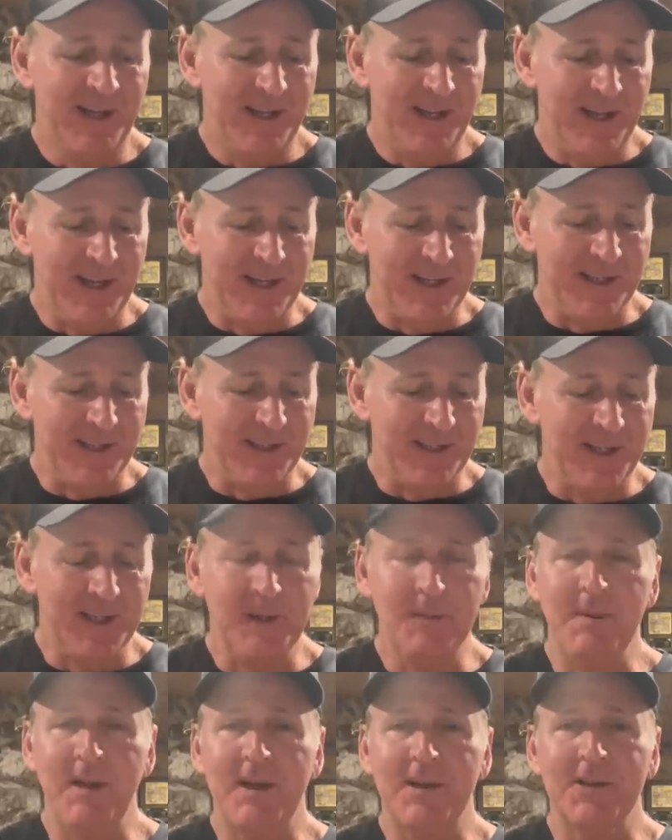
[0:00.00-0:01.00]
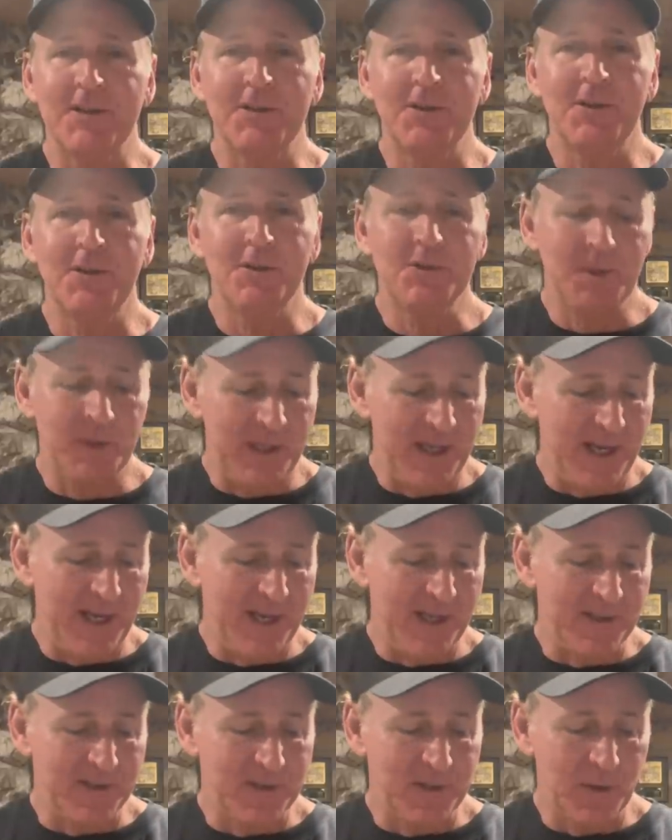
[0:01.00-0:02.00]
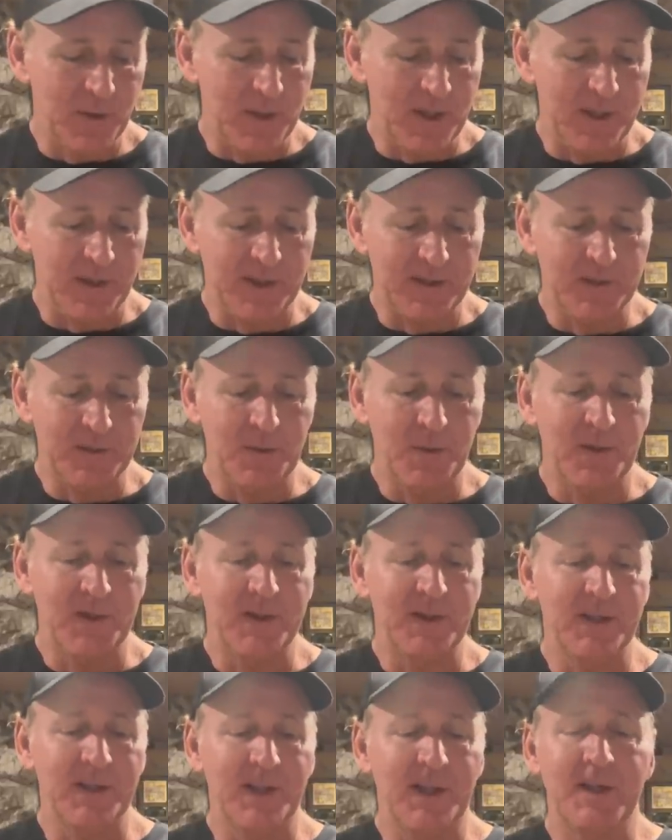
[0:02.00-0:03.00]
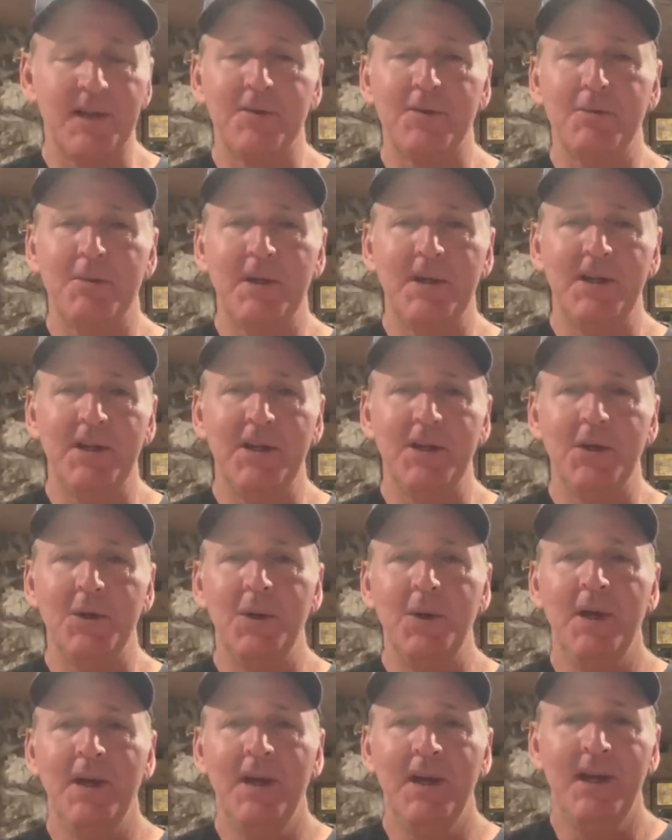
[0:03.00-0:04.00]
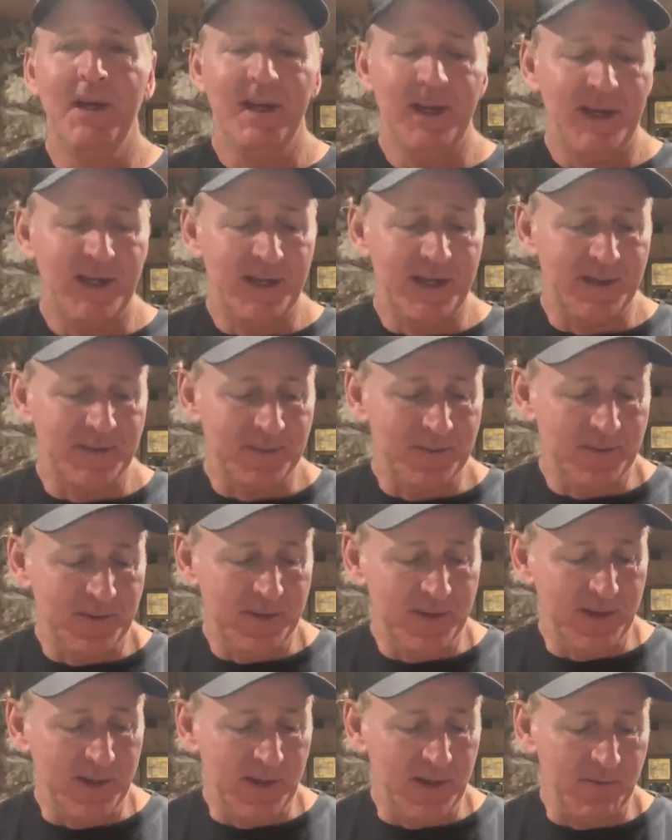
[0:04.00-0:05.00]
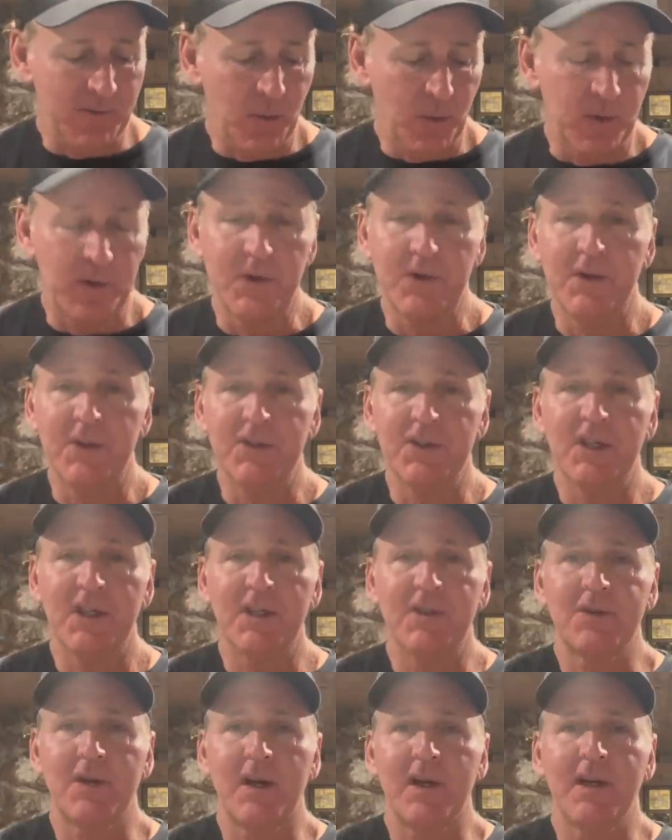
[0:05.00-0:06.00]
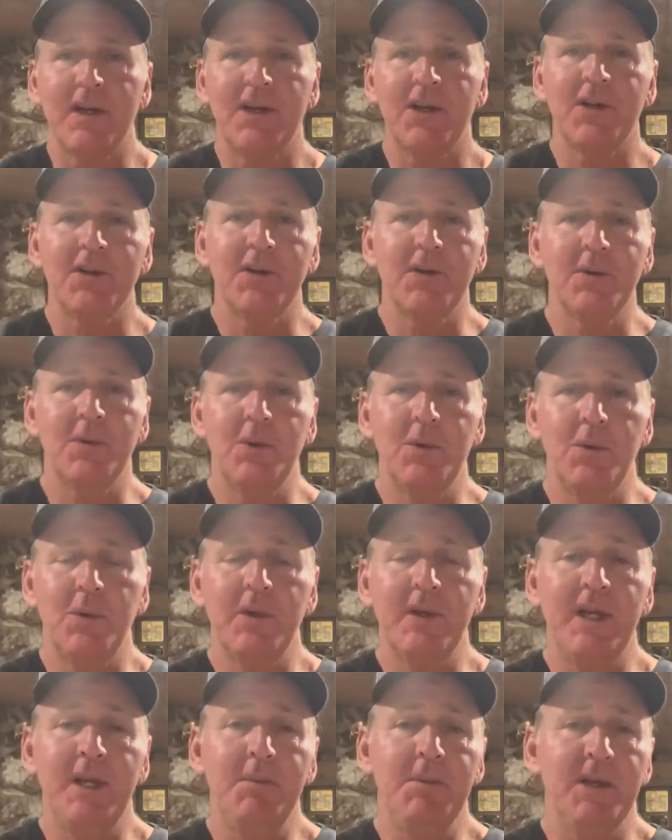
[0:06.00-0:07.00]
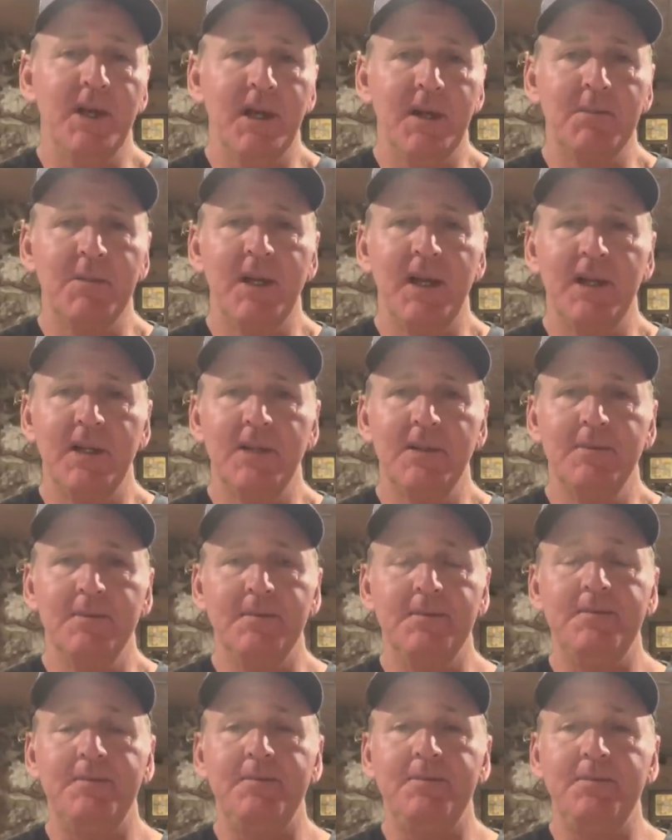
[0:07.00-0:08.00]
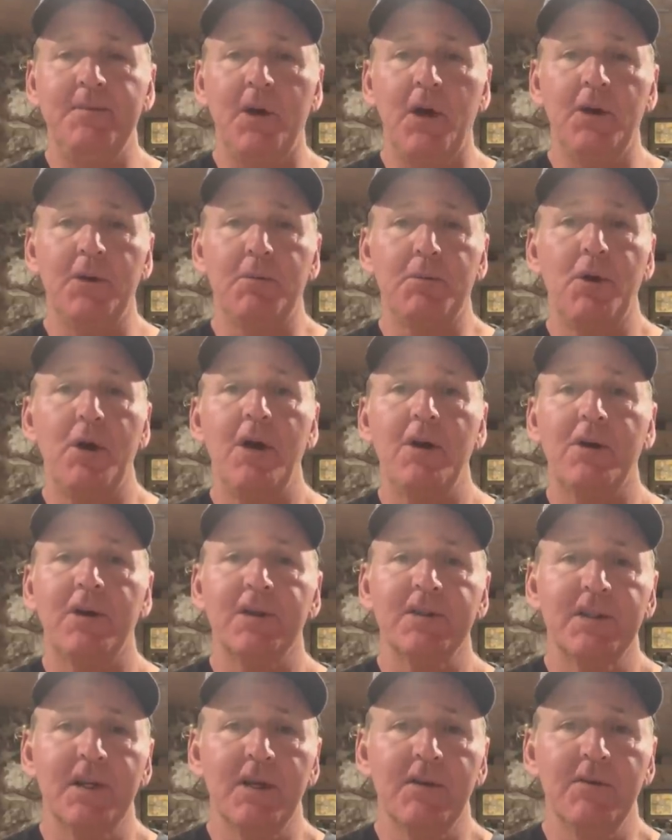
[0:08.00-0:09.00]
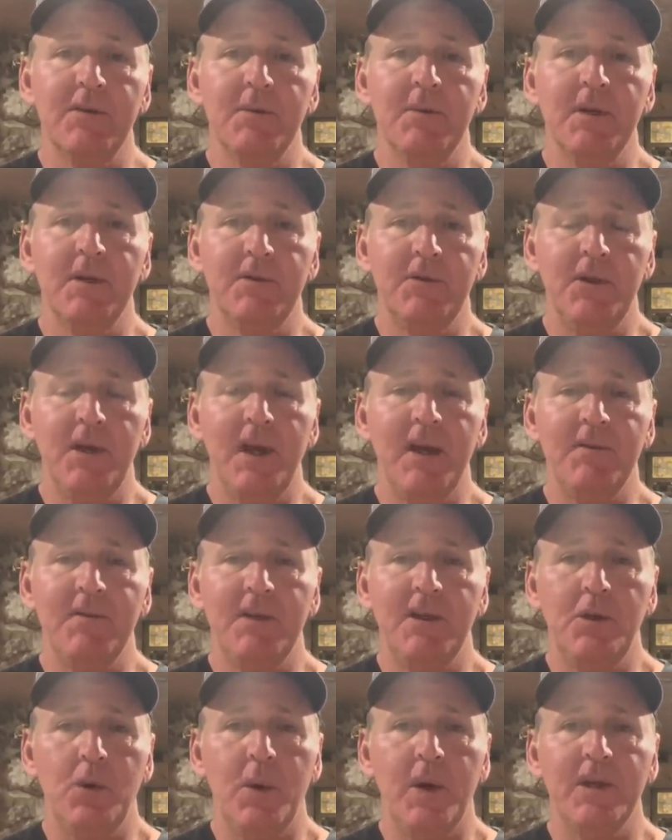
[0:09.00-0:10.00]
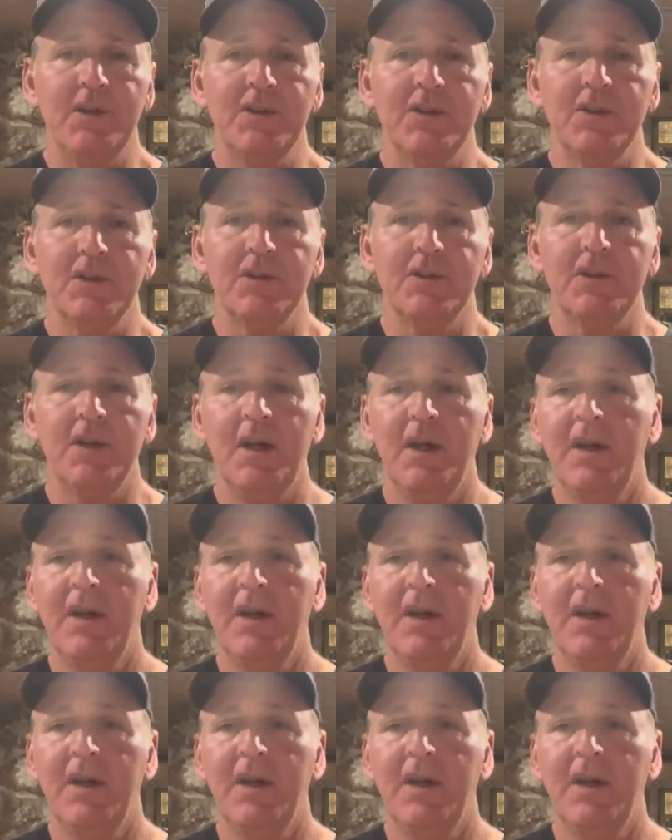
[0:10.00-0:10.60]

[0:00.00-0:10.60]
and get them out as soon as we can. So I just wanted to let everybody know that I've ordered the jigs right here, that we'll keep you updated on the progress of them. And if you have any questions,